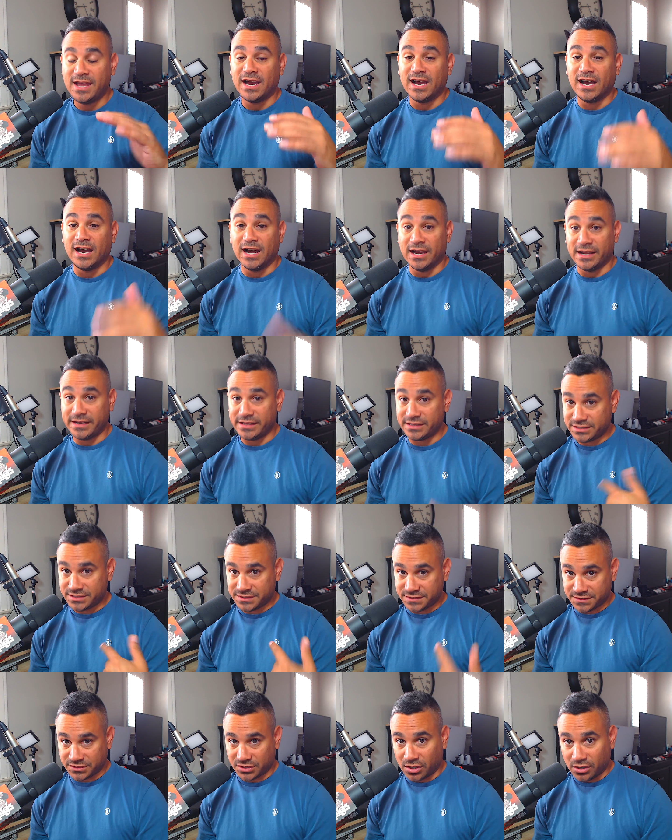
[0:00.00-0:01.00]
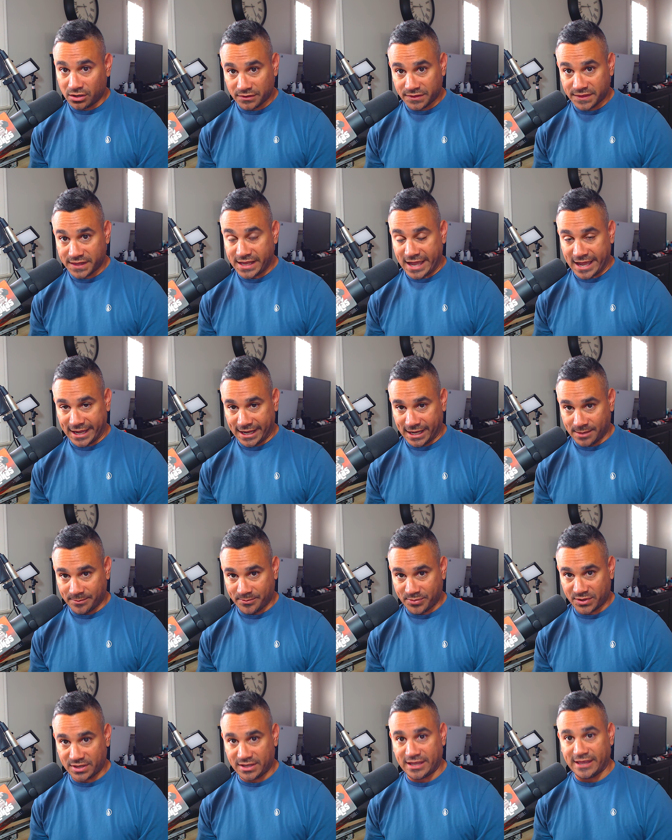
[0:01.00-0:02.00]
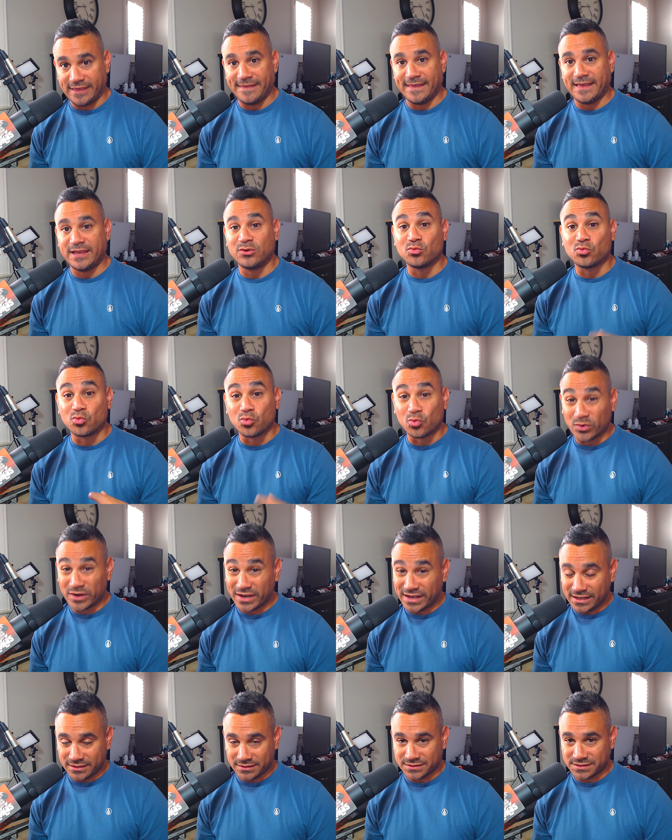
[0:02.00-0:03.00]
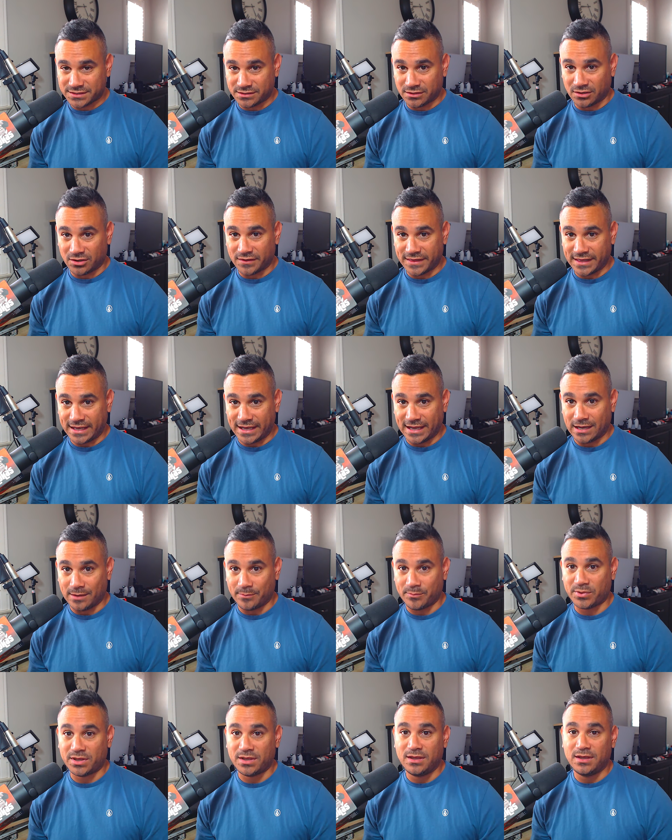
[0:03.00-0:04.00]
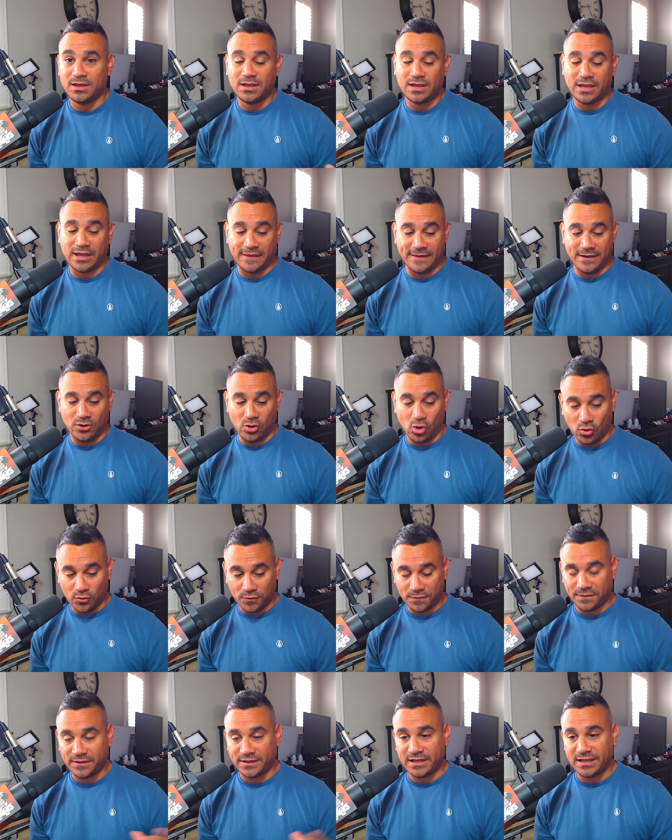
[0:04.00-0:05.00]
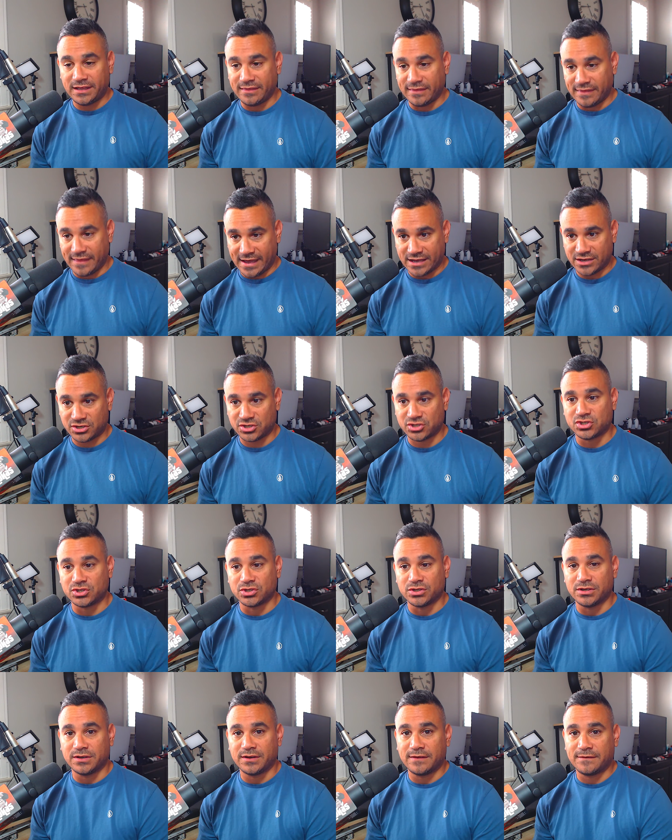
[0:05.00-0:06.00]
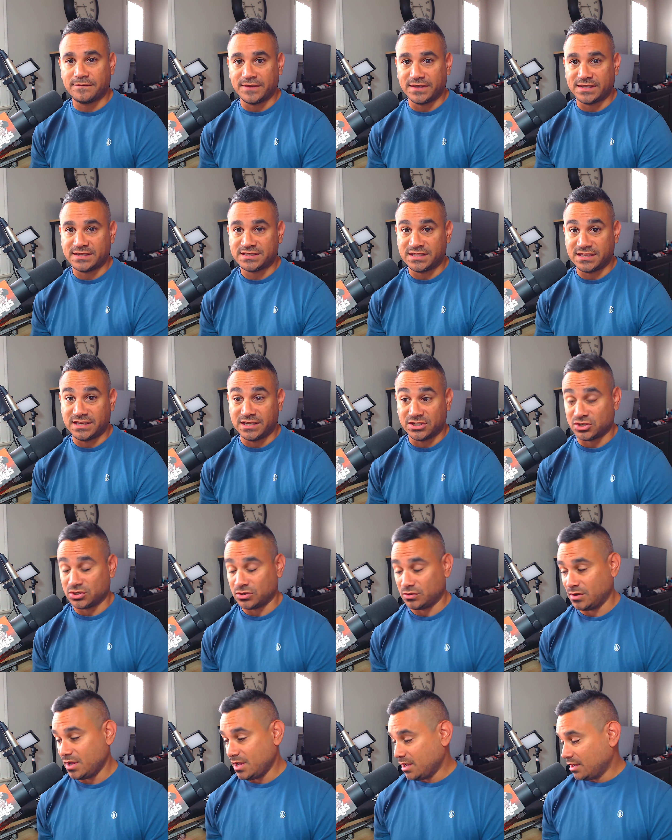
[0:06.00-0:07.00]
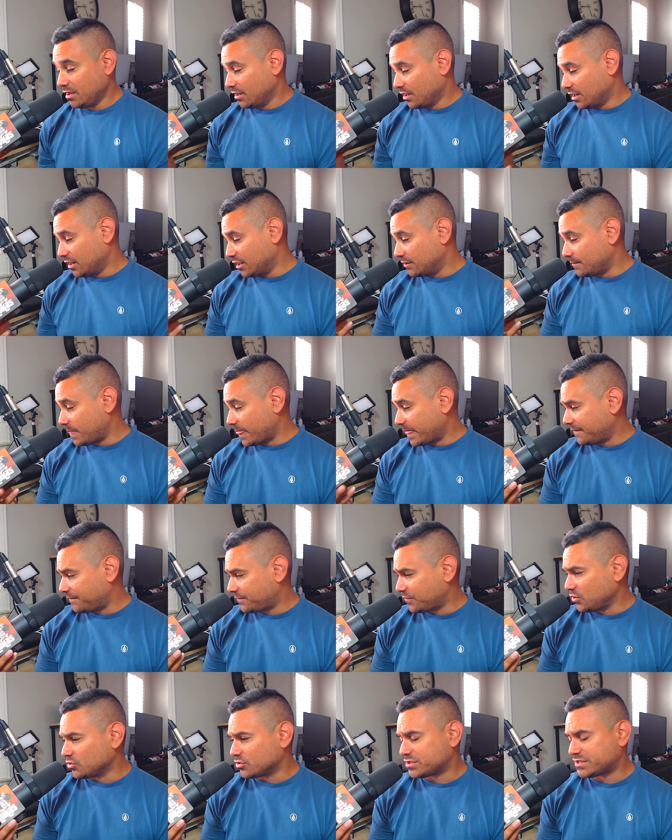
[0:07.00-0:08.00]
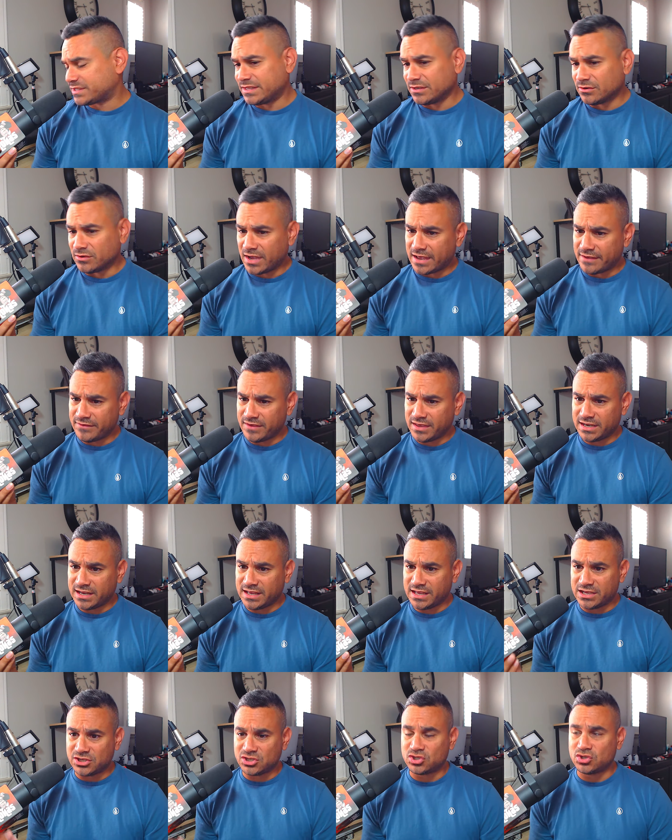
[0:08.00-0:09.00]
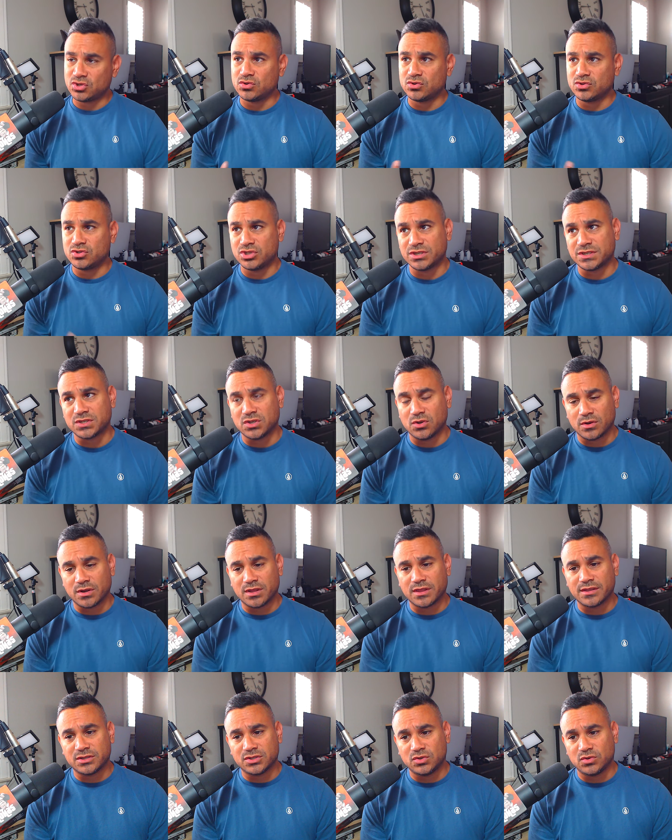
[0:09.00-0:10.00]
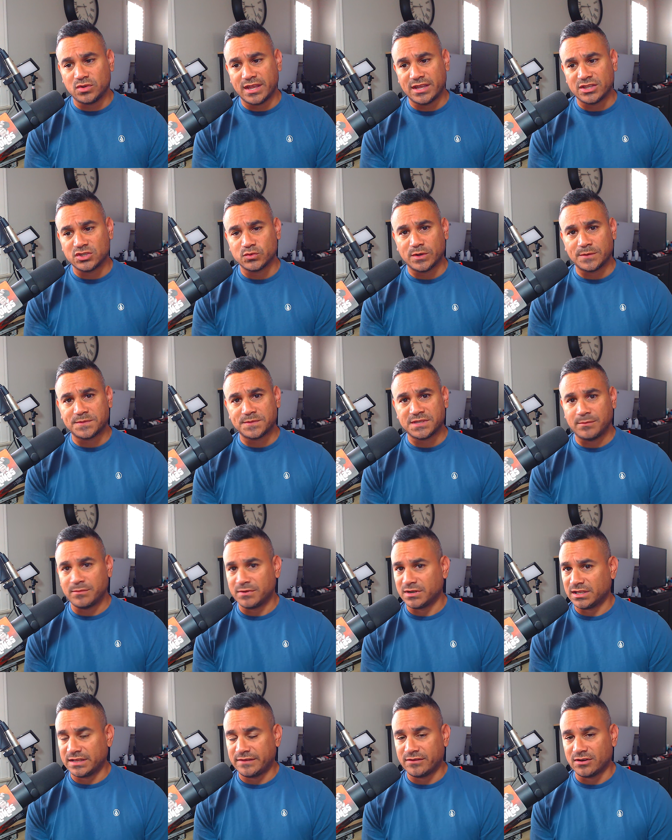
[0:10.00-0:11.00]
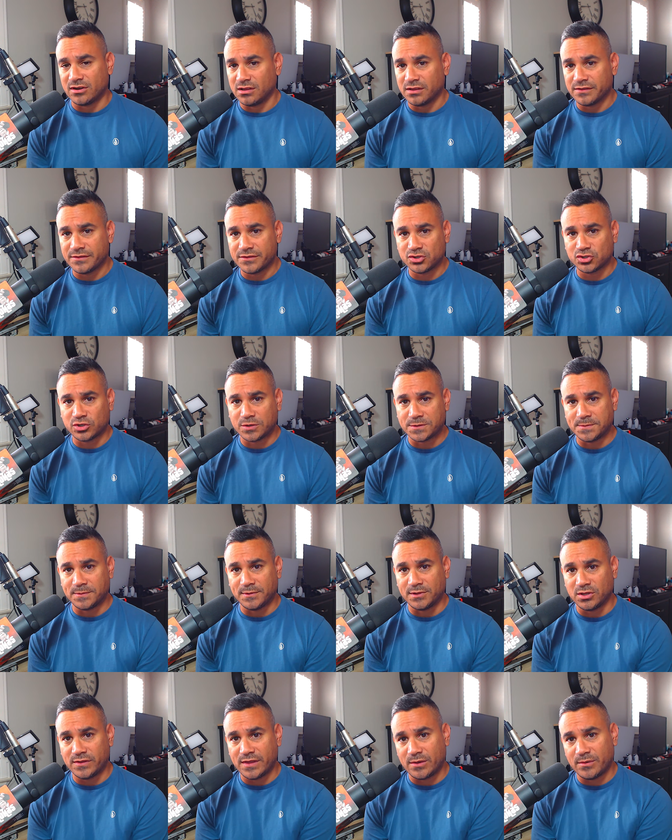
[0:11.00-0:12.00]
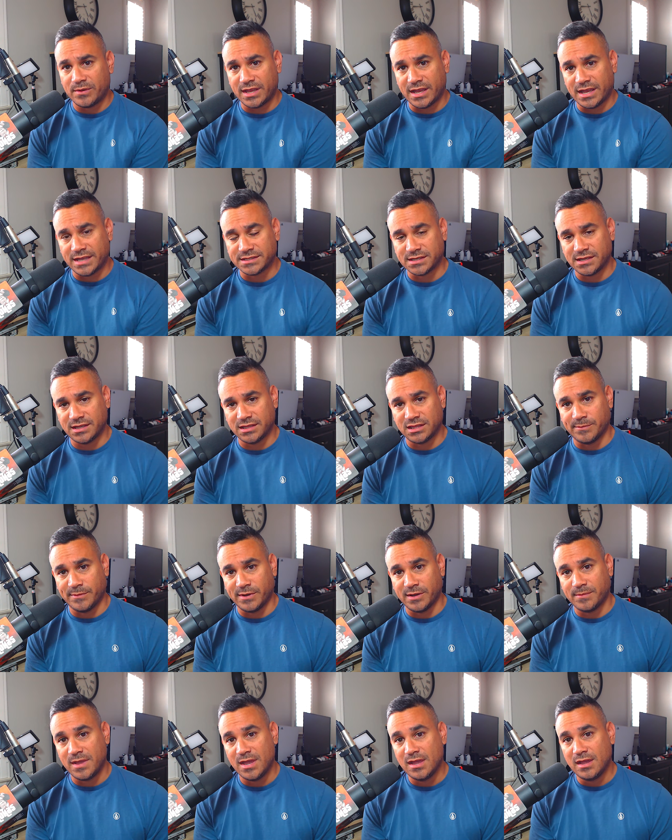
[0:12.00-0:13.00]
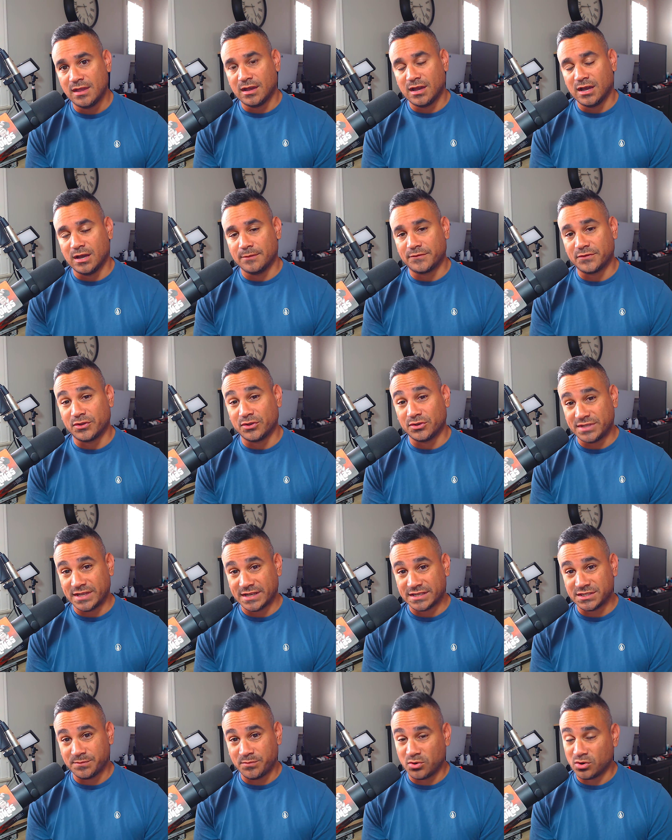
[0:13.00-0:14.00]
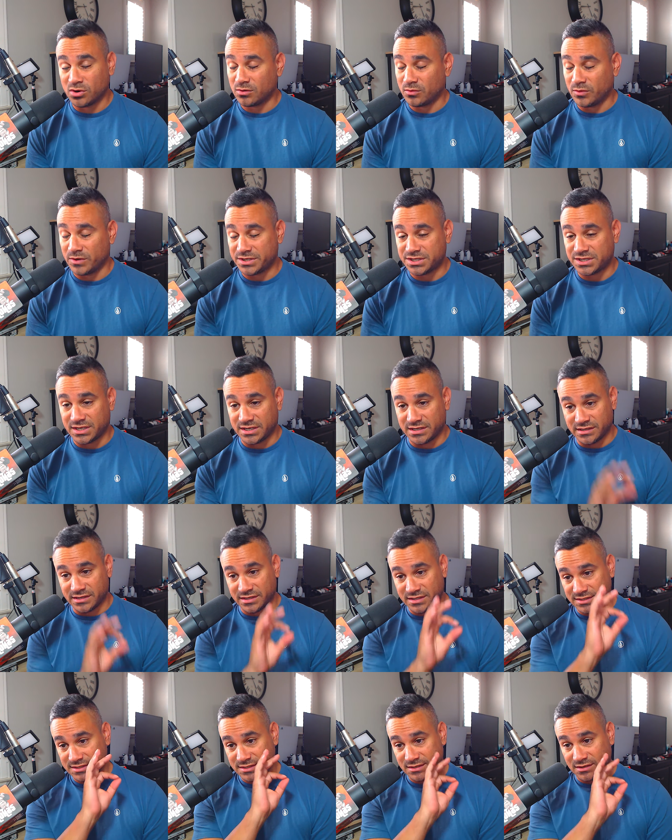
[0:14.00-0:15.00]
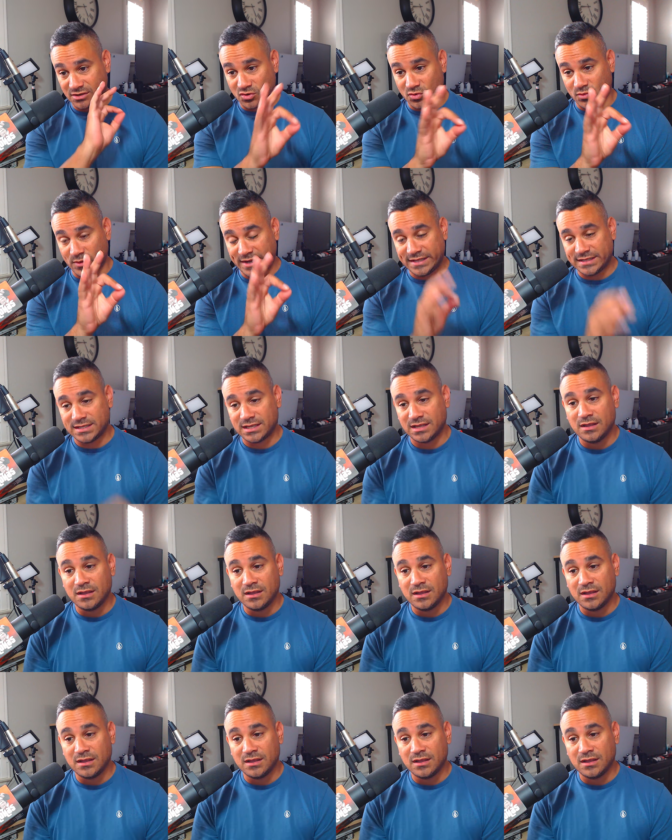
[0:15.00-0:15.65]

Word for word: uninstall the app and then reinstall the app and then hopefully that should fix the issue. Um, if you're still having any issues, just go to the Toucan's website. I'm going to leave it all in the description below. That way you guys can hit them up um, for their tech support, which is great.